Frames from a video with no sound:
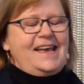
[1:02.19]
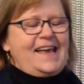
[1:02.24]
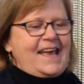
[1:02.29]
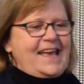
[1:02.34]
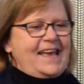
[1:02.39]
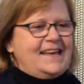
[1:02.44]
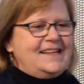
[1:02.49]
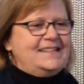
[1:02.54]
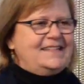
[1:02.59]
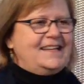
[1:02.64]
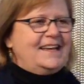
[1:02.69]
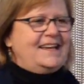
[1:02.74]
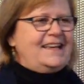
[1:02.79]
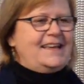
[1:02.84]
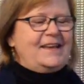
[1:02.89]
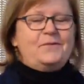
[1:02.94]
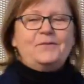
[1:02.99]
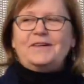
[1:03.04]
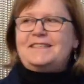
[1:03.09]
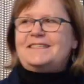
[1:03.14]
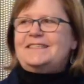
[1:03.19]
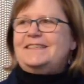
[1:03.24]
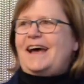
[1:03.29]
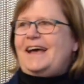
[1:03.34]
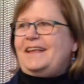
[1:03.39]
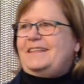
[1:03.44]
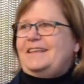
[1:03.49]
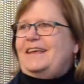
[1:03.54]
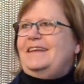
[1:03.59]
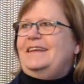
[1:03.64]
And it was
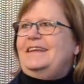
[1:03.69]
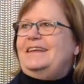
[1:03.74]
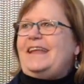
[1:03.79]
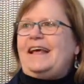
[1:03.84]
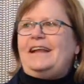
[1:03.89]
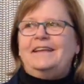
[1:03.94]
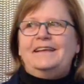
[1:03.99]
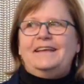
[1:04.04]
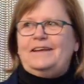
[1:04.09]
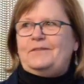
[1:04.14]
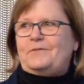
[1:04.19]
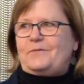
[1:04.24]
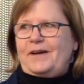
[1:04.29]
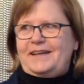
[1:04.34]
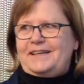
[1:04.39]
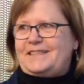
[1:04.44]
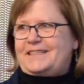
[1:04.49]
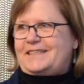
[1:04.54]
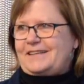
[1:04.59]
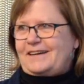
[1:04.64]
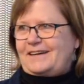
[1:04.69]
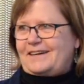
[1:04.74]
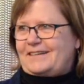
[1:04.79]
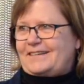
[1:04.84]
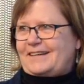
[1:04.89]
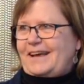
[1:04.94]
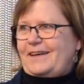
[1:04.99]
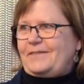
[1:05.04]
not an elegant way to start.